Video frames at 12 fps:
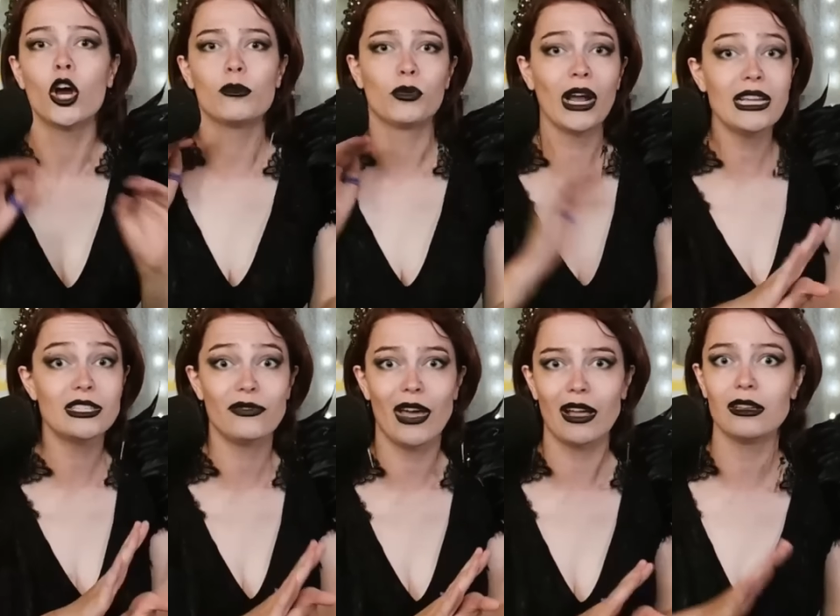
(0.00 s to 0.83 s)
her brakes
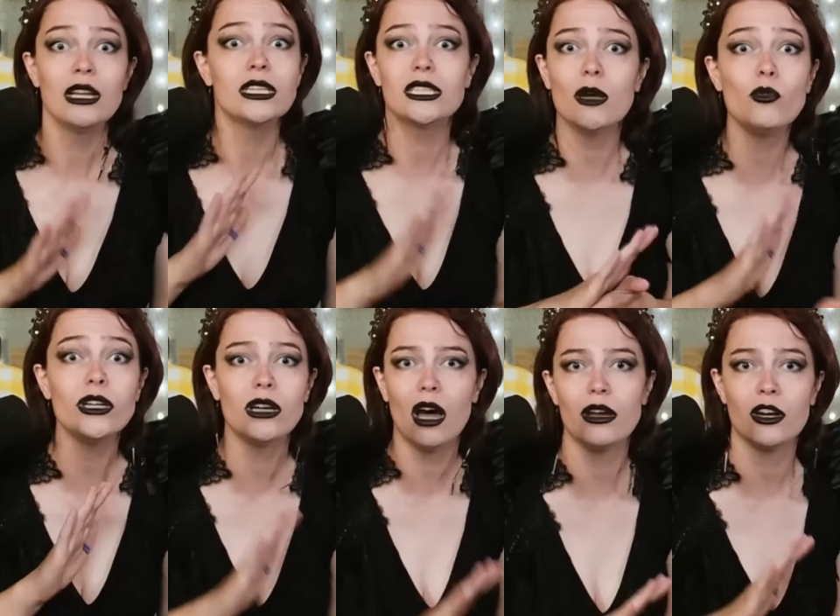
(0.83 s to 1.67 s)
fail.
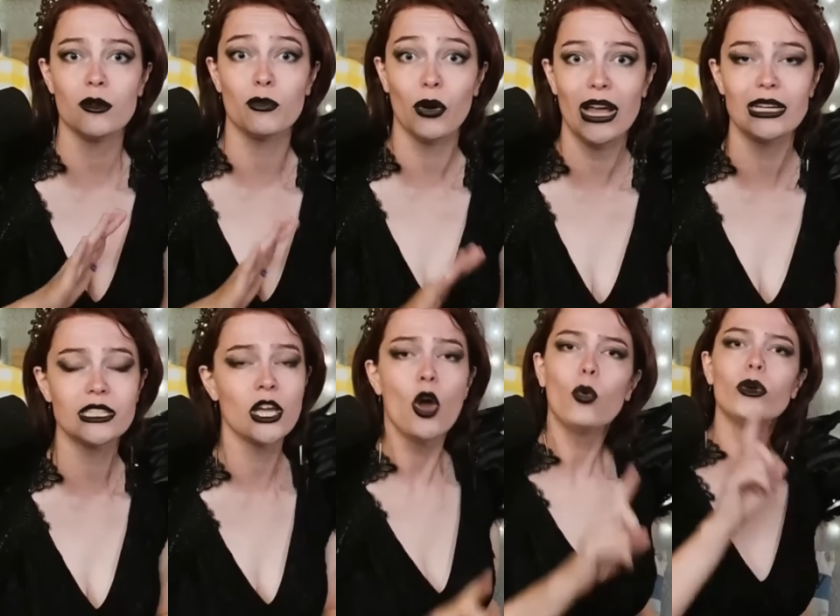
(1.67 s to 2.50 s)
Someone cut her
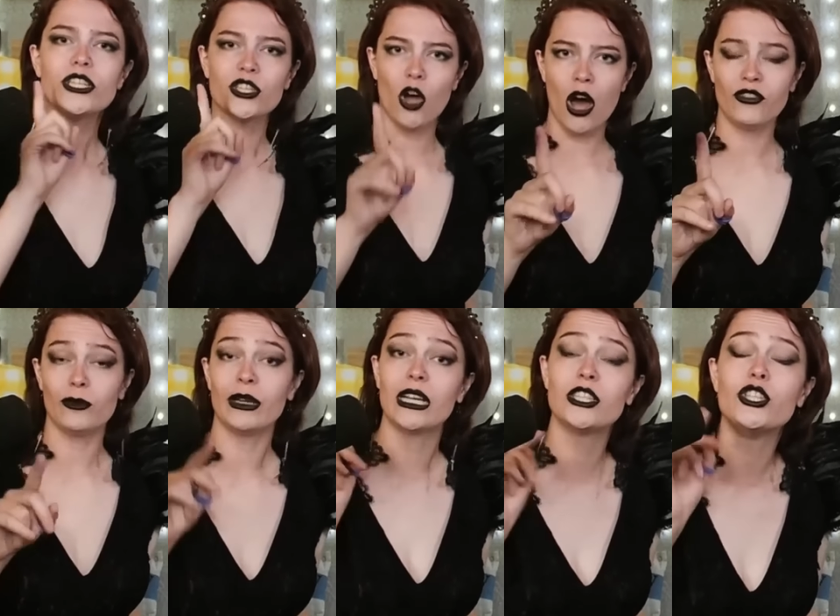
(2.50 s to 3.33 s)
brakes, which is awful
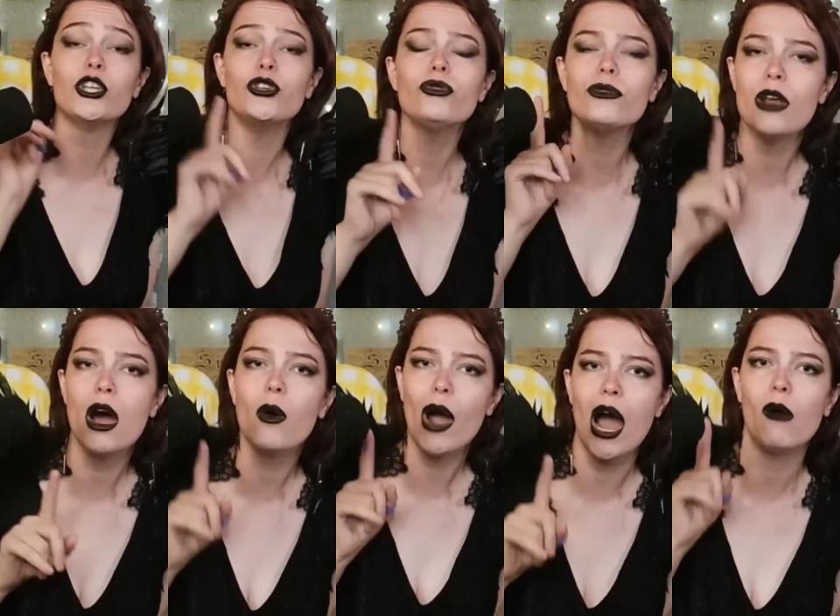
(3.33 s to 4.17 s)
because do you
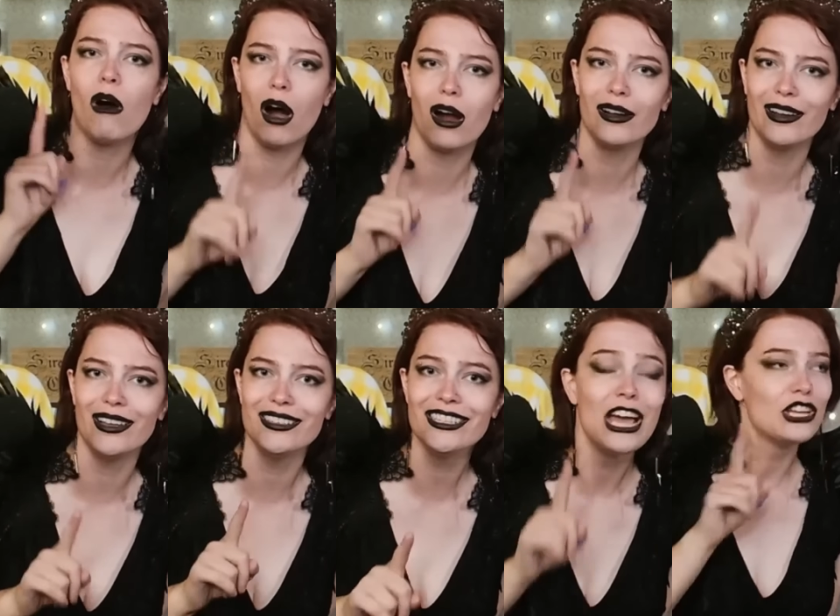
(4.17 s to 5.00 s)
know how hard it
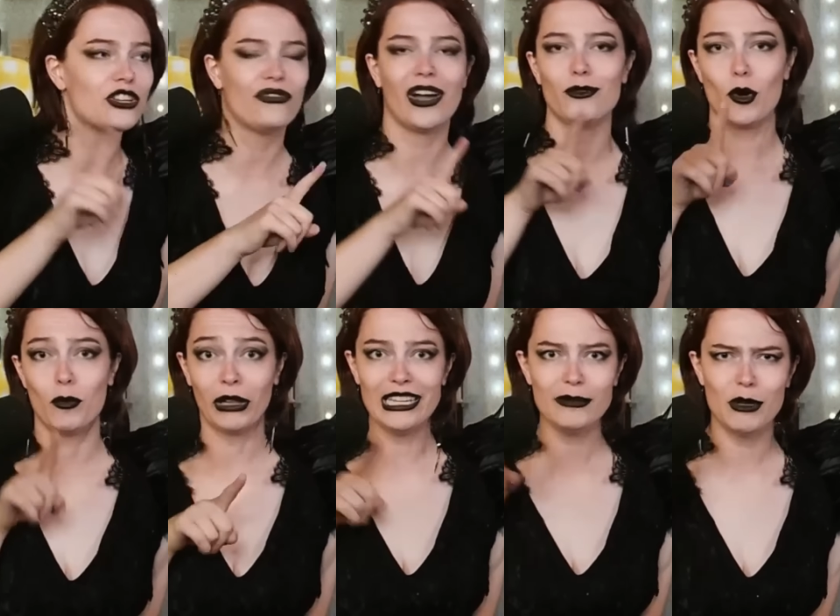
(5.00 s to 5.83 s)
is to find
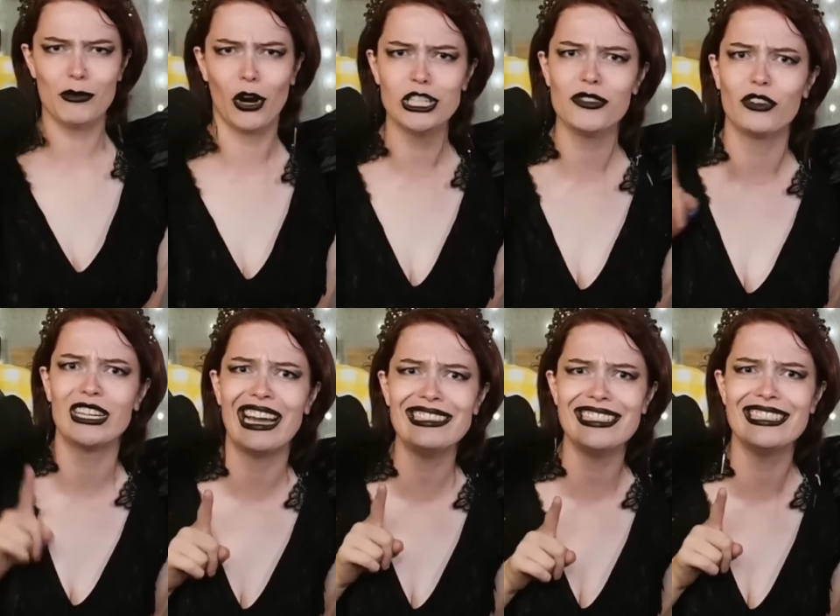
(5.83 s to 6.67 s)
replacement parts for a
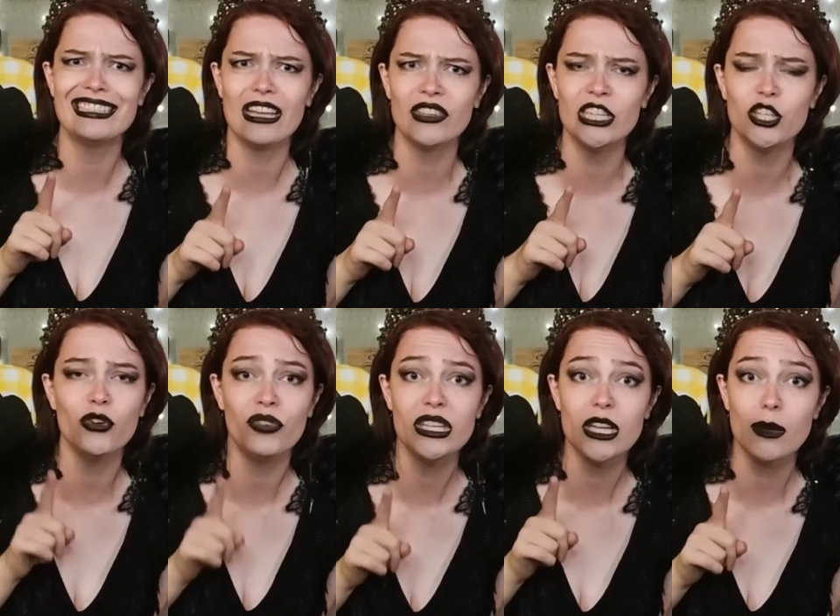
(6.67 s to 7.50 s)
1972
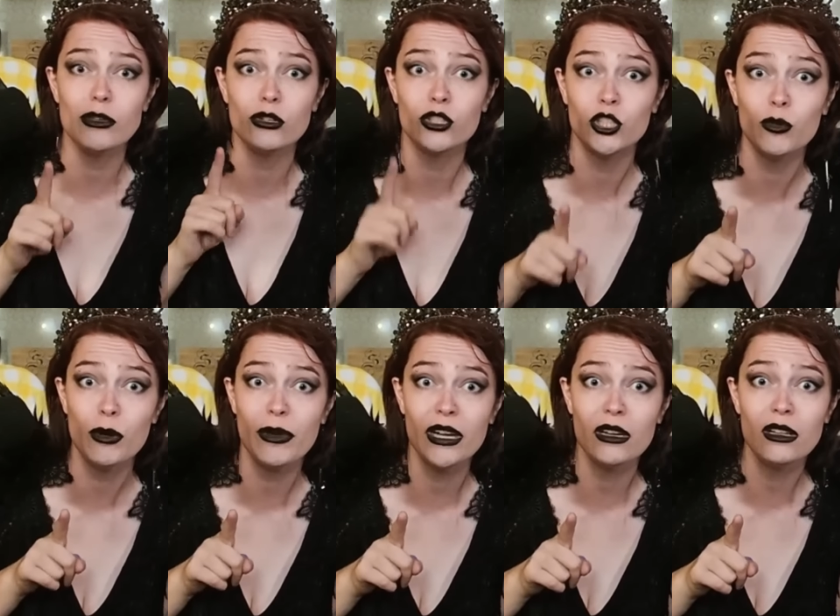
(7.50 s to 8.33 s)
VW Super
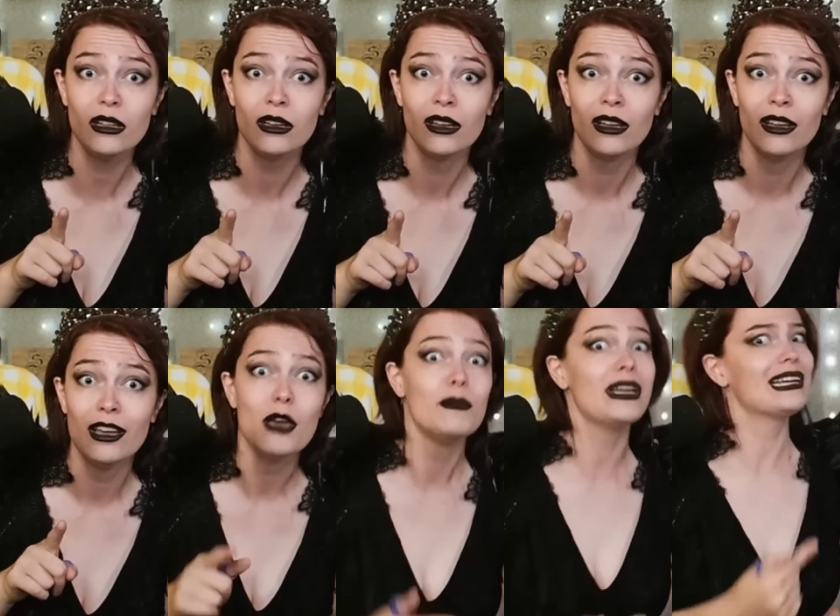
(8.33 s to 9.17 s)
Beetle?
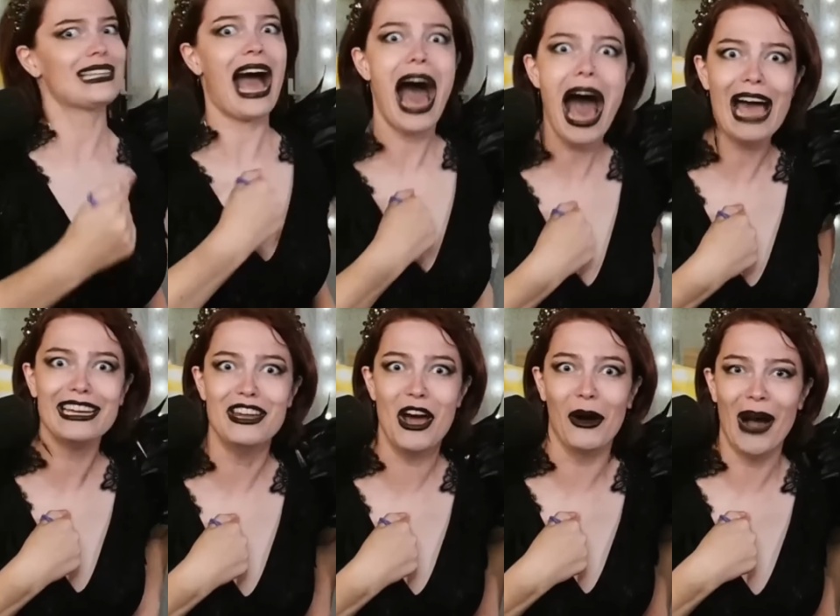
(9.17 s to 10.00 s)
Because I
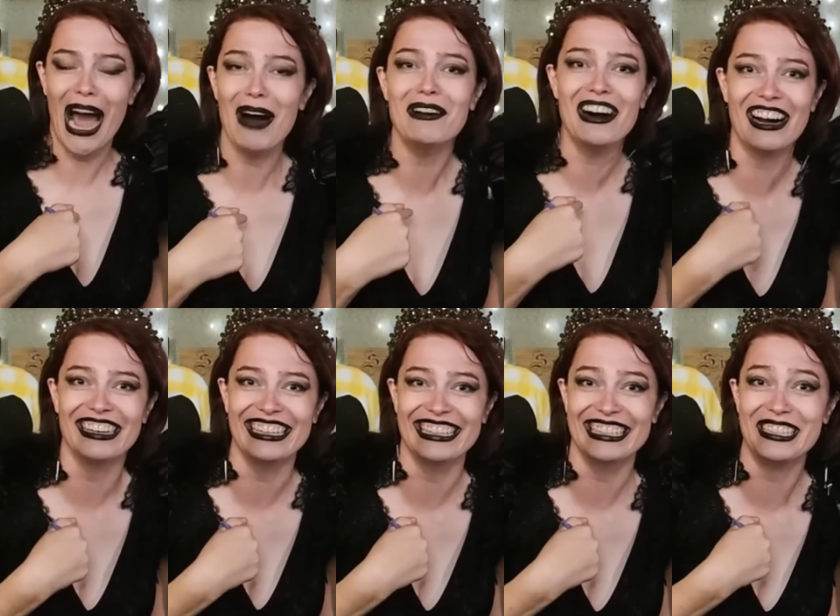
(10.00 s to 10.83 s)
know how
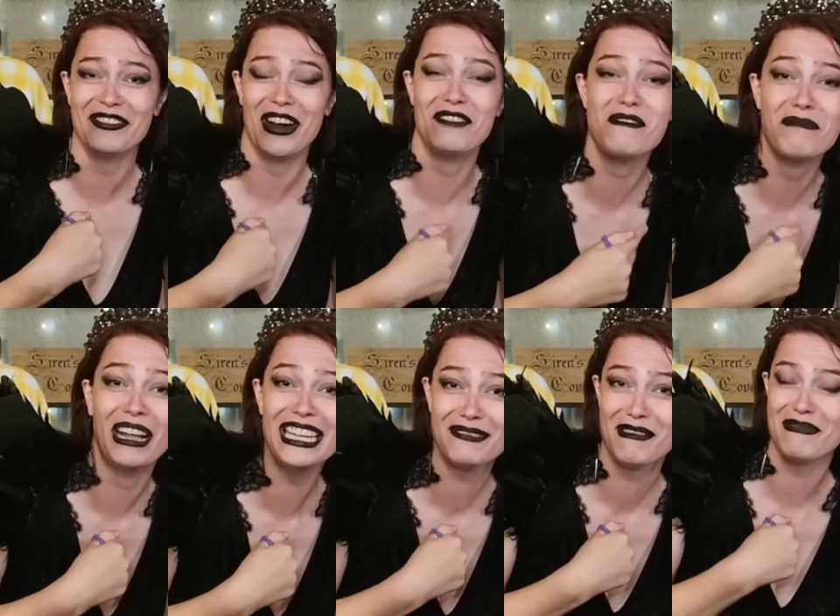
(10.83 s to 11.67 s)
hard it is to find
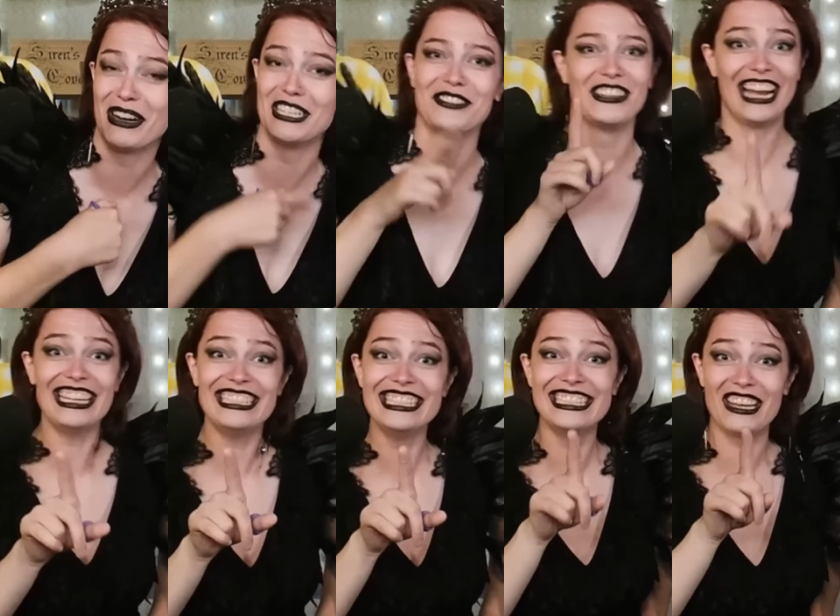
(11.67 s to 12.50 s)
replacement parts for a
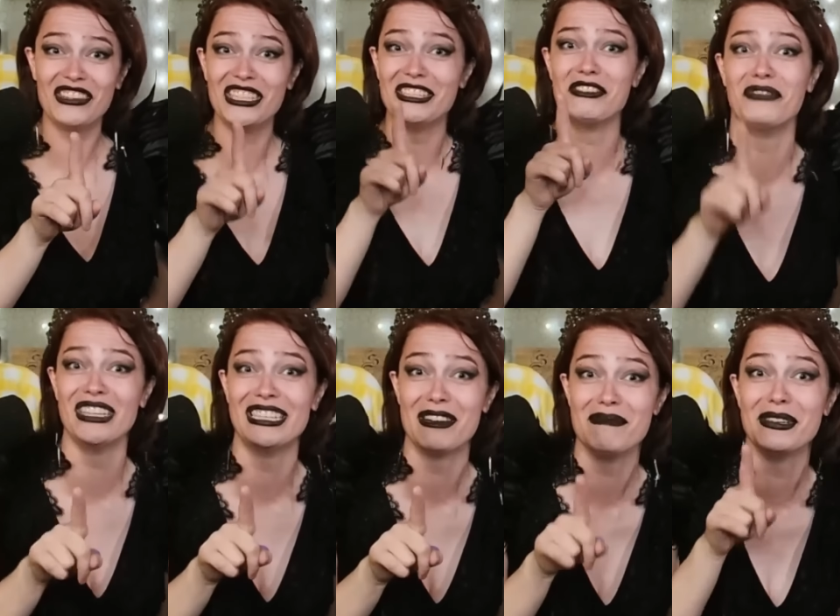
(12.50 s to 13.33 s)

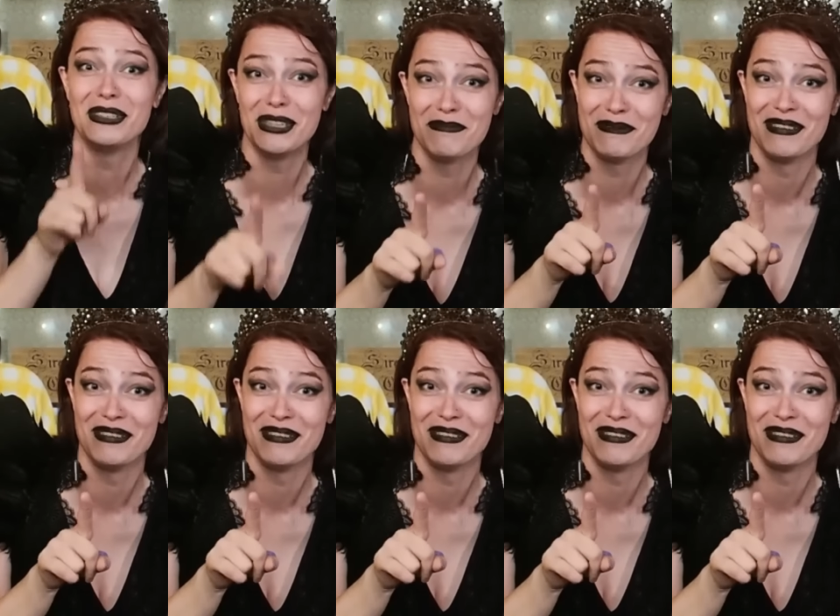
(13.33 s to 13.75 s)
1972 VW Super